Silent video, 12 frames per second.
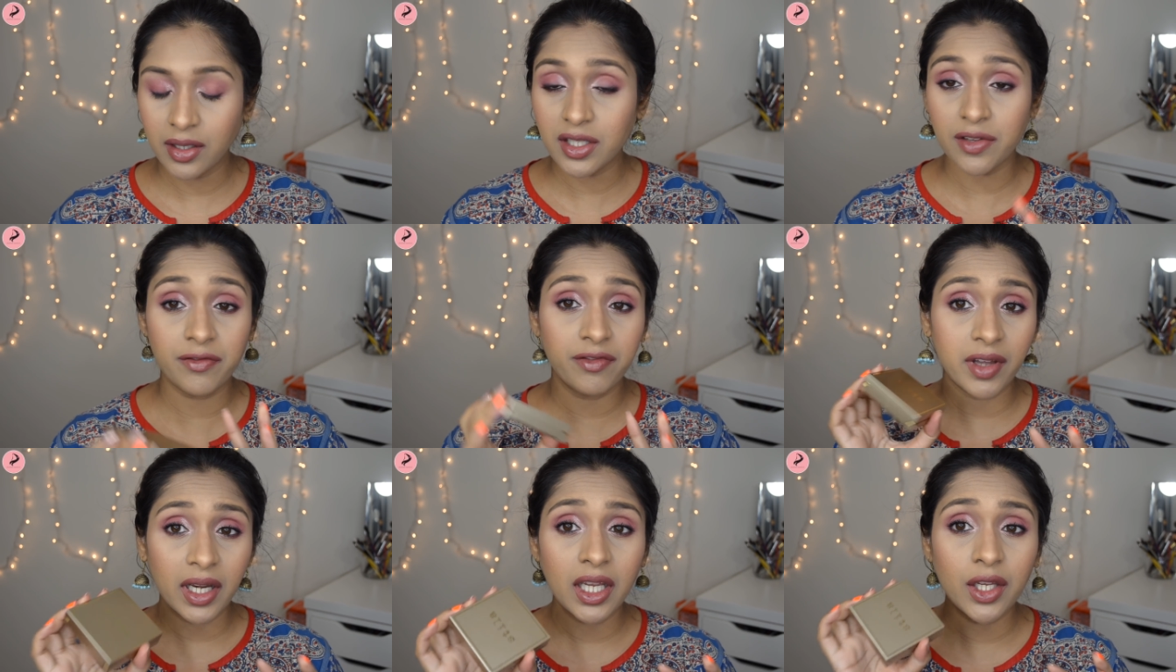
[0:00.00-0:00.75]
It's a
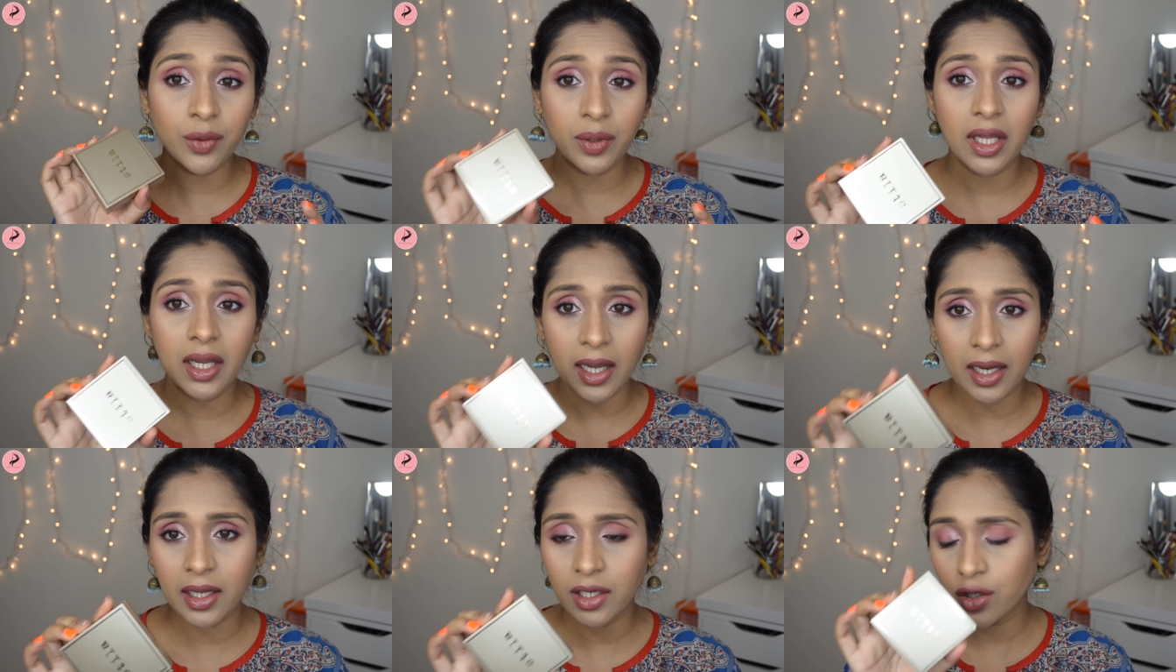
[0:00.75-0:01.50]
very unique
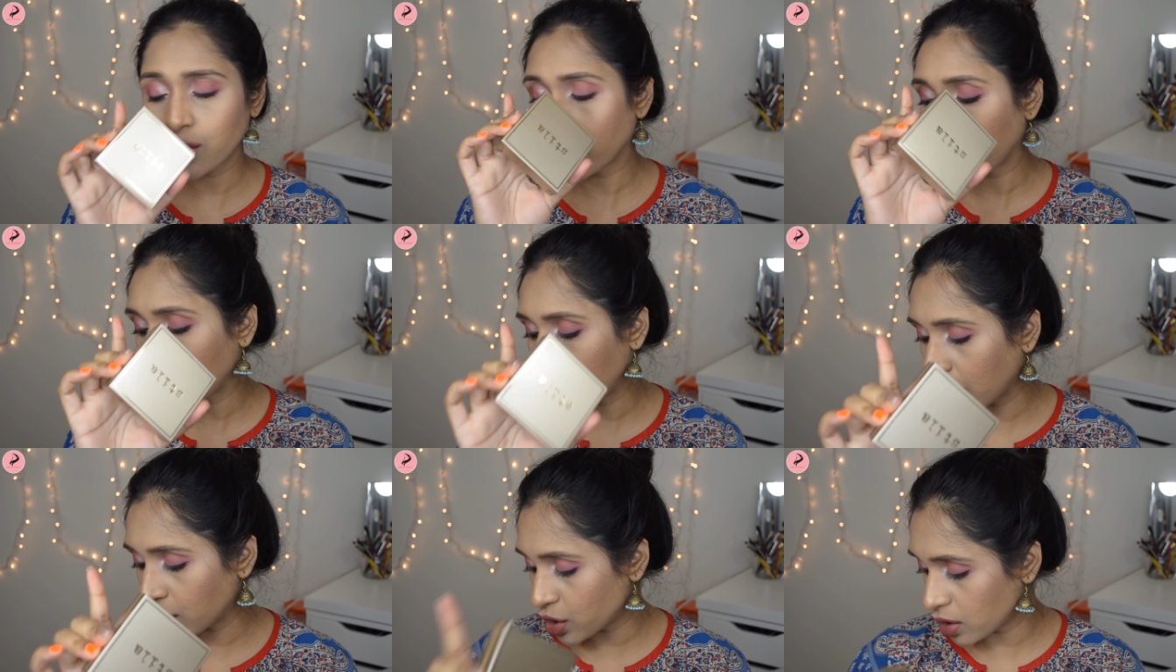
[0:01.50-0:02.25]
highlighter to my
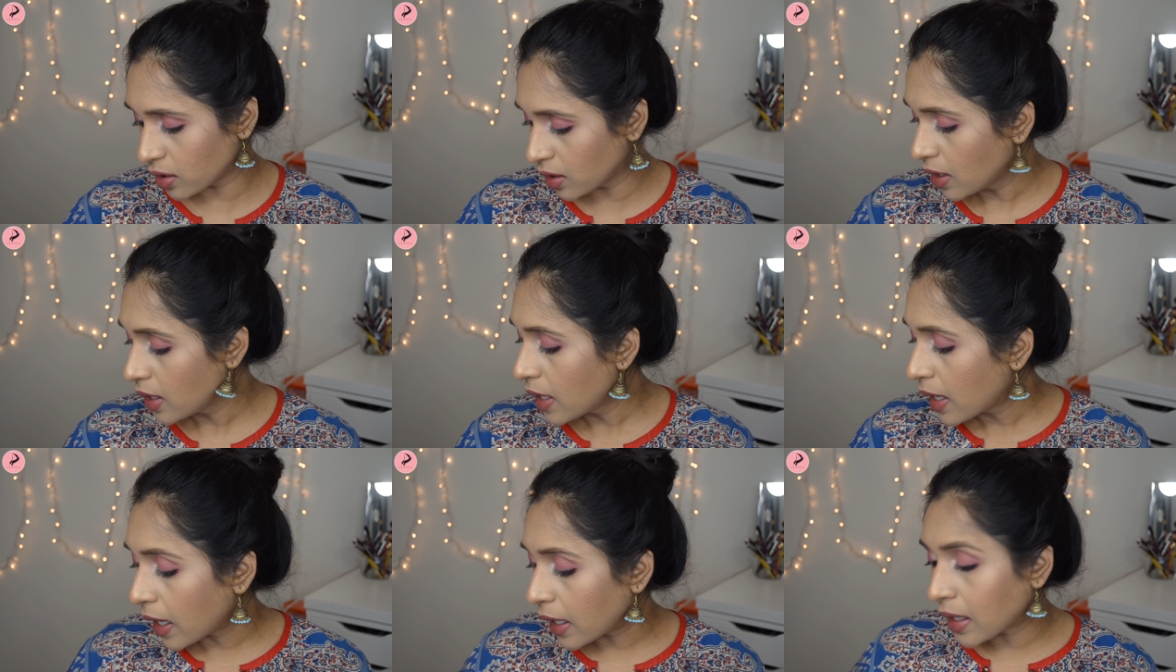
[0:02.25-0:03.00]
collection,
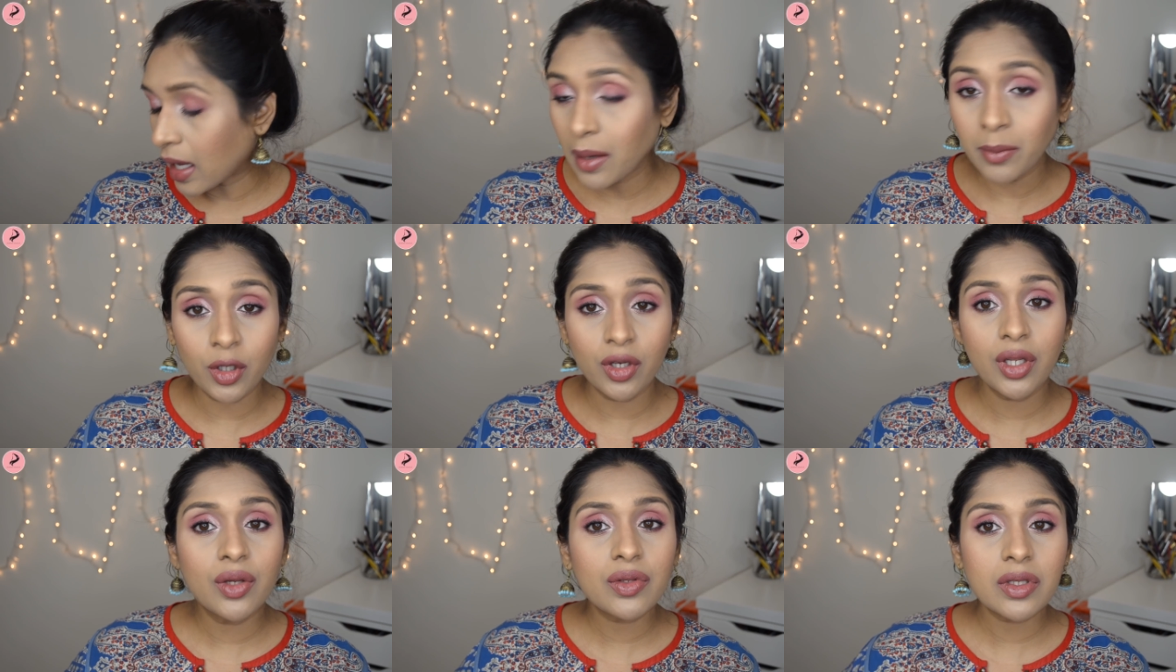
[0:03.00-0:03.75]
and I'm
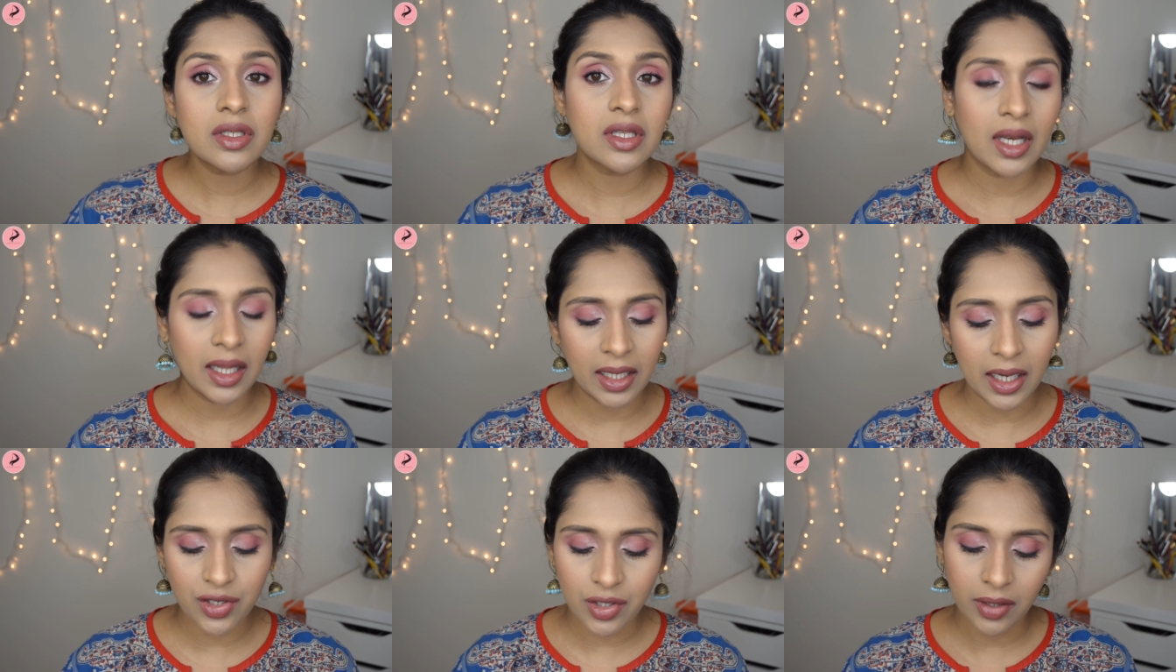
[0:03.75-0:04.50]
going to use this in a
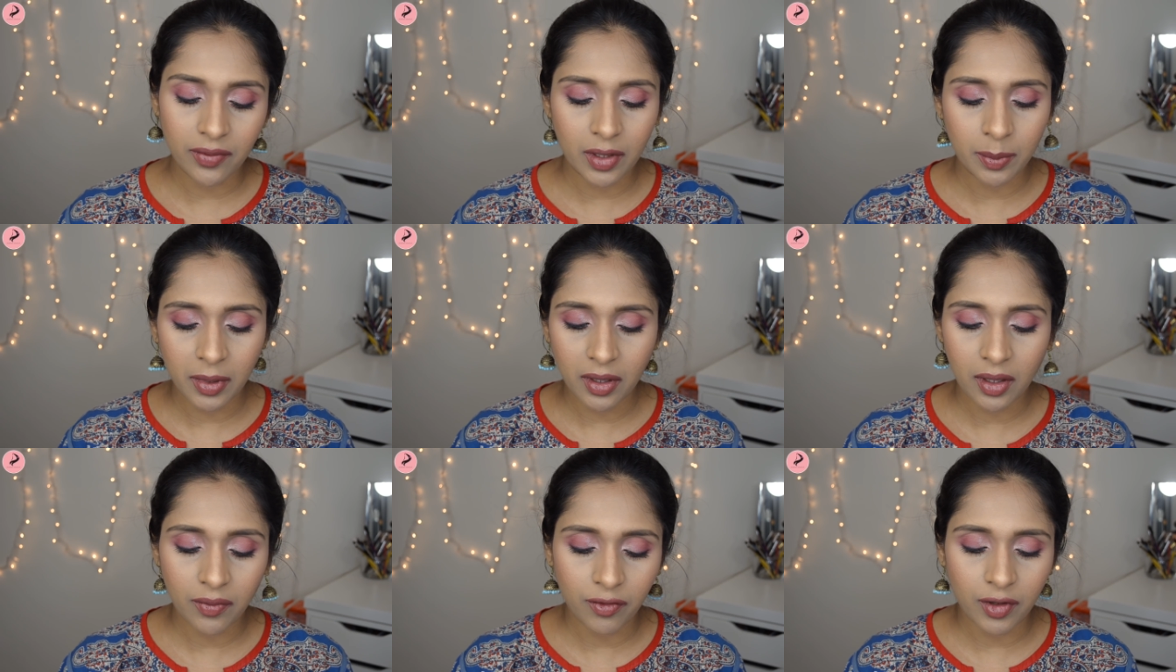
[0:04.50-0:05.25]
get ready with me
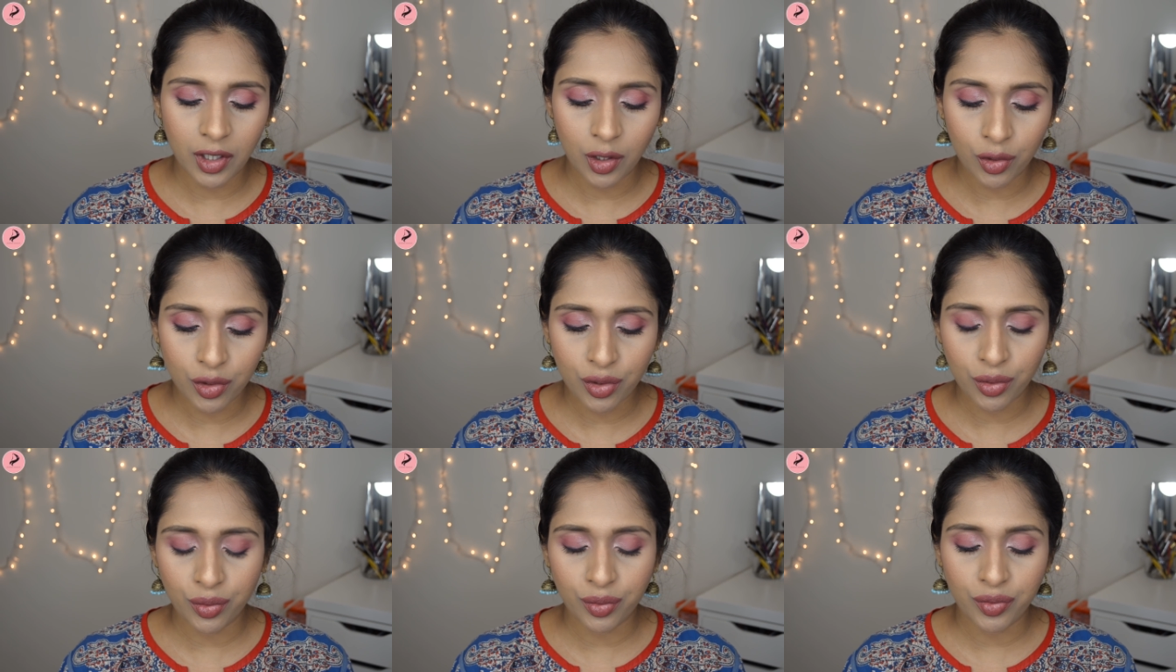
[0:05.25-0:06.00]
video
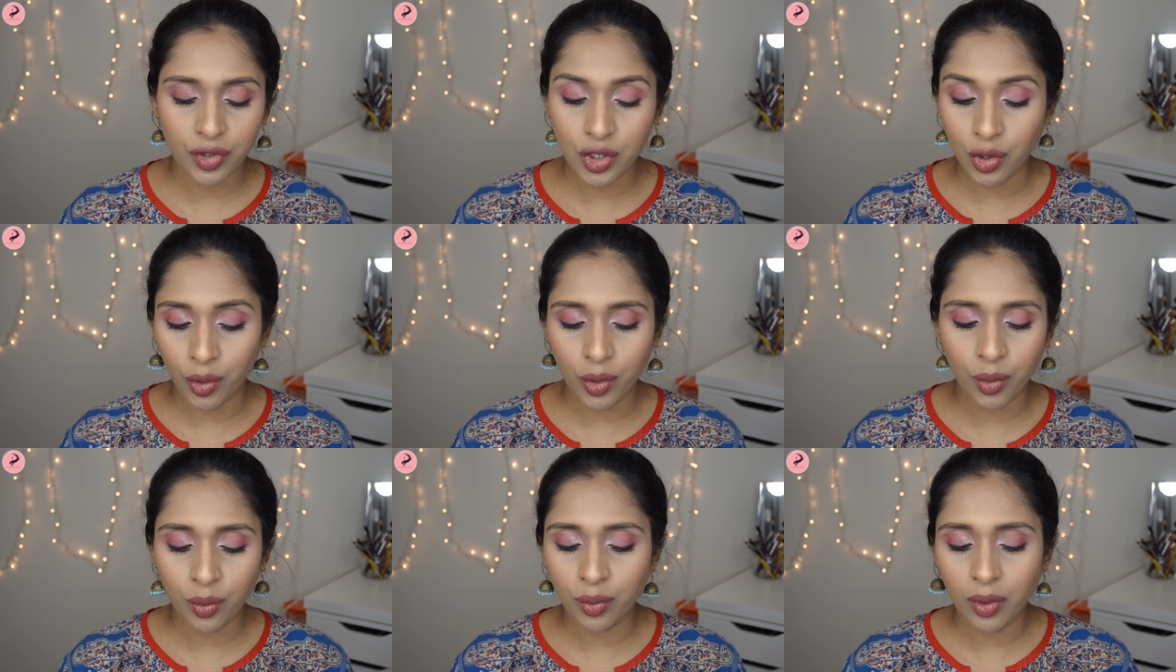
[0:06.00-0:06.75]
to show
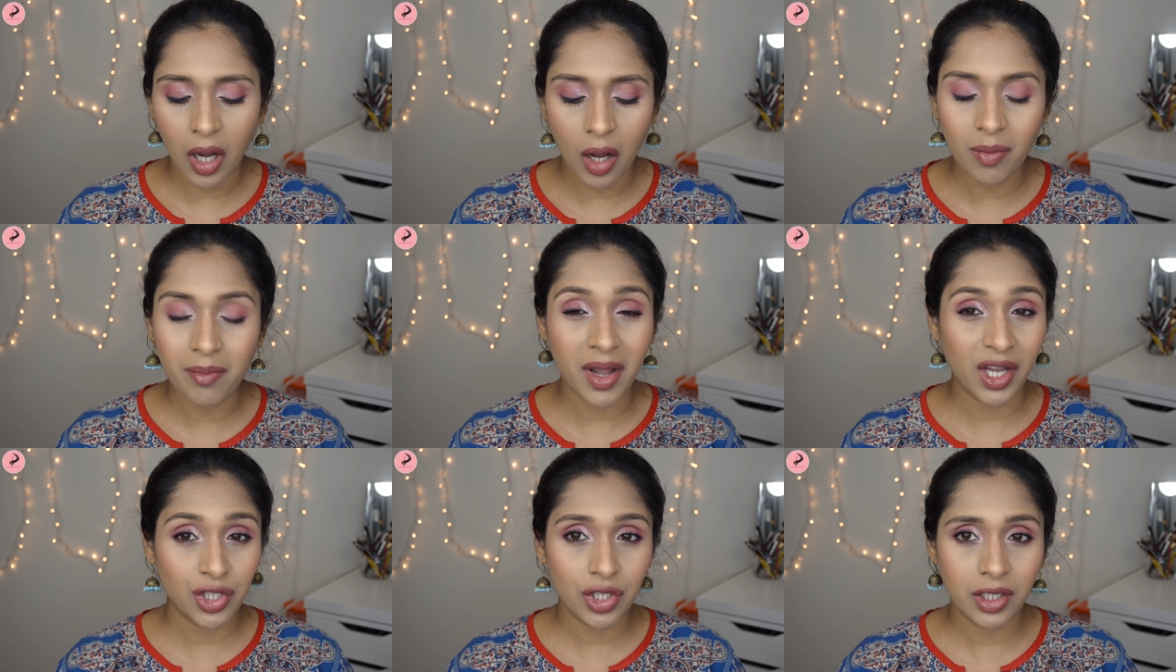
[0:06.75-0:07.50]
you how
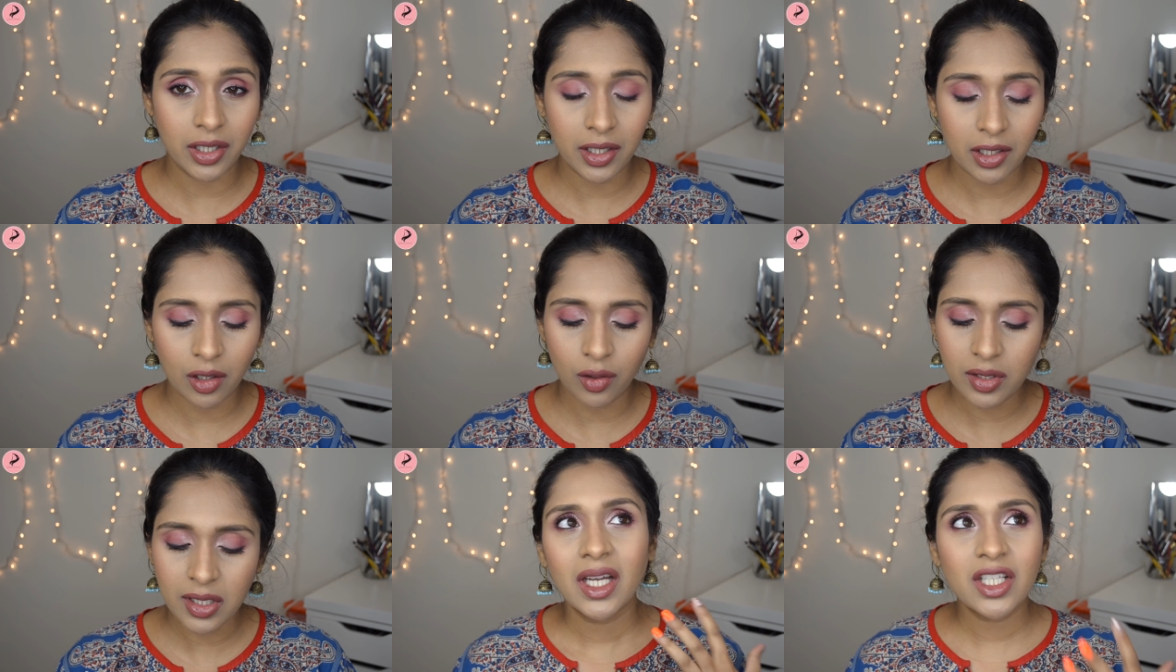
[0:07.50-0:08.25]
magical it looks.